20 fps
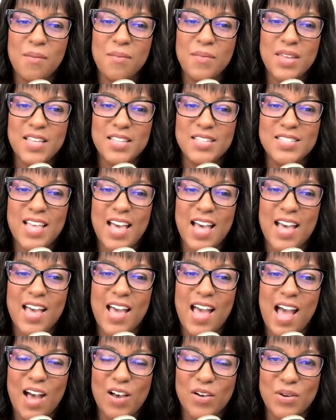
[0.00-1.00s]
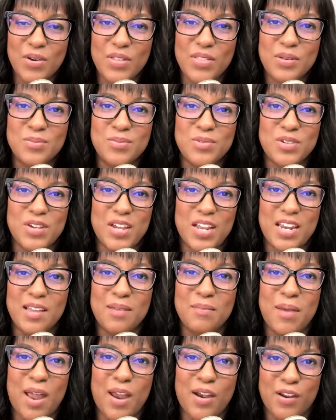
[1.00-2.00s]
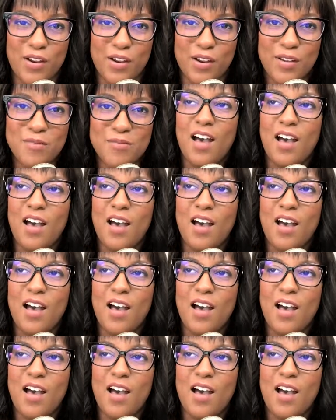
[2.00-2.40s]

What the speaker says: is that algorithms are getting better.